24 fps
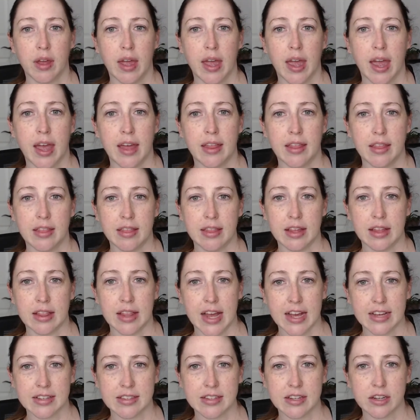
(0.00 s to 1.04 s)
and then the
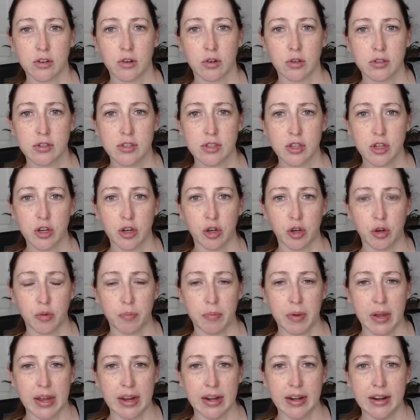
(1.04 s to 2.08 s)
elastic holds the
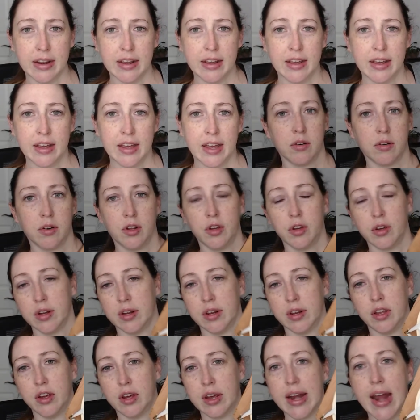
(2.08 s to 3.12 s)
hoop in. You
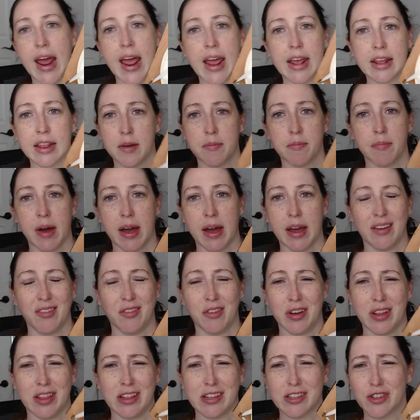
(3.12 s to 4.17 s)
you can hang them by
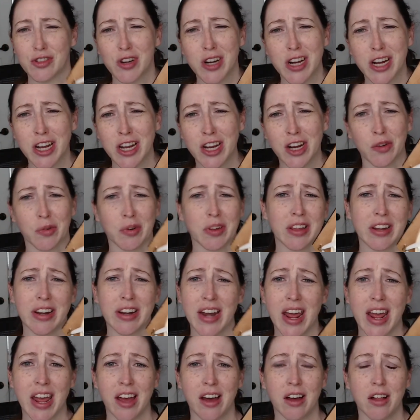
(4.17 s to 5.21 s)
with a string or with a
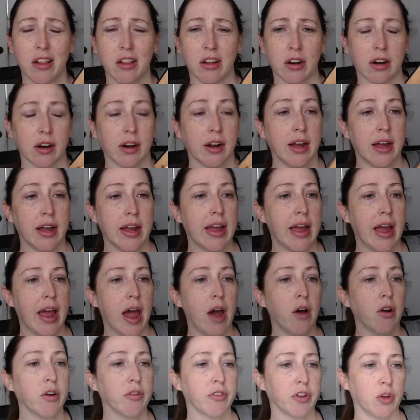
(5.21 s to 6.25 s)
nail or
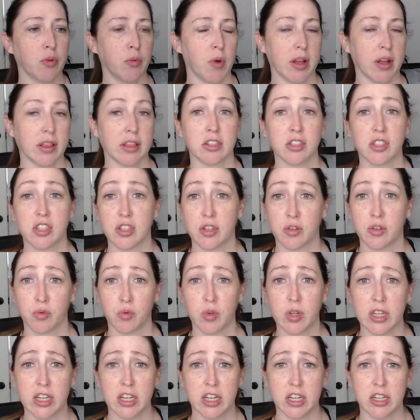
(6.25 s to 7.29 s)
however you want. There's
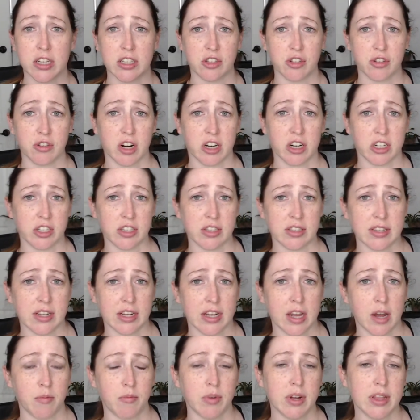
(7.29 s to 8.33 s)
really good instructions that
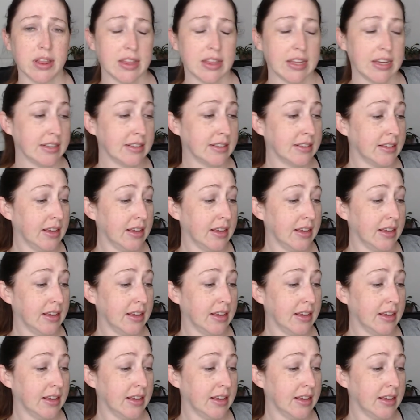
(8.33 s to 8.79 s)
come with this.